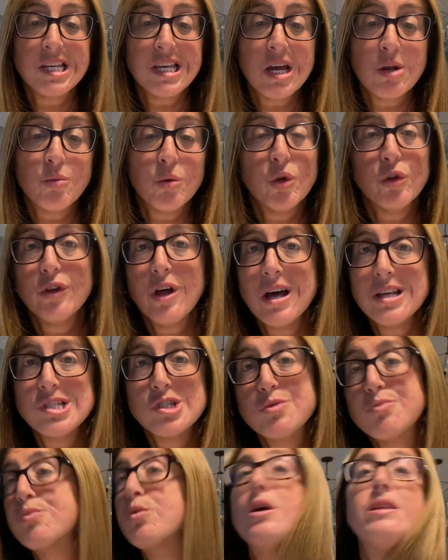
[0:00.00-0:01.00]
and will not
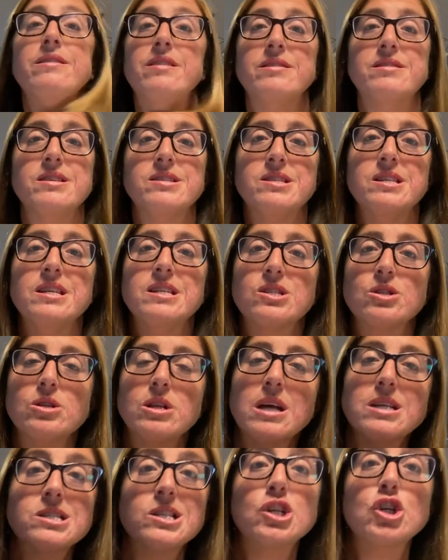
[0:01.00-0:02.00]
spread the disease. So
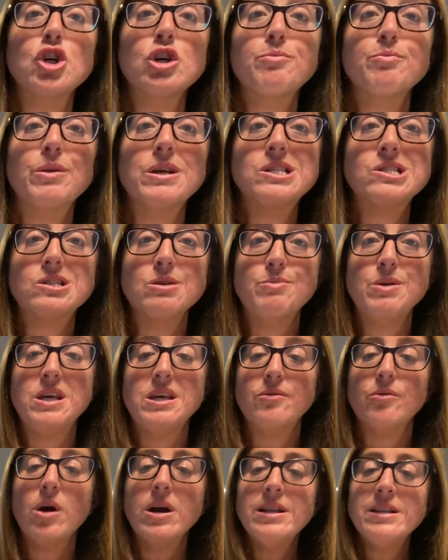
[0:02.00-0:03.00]
that's a good place to be,
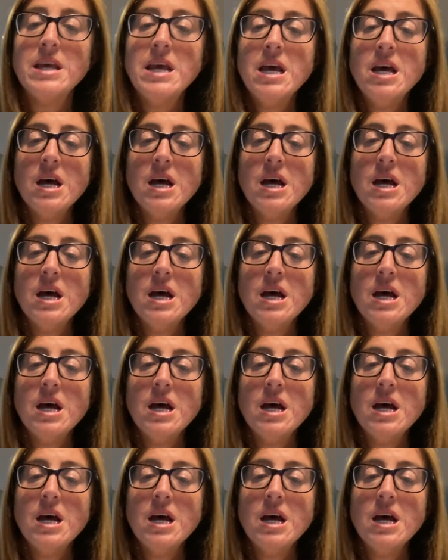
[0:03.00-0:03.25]
right?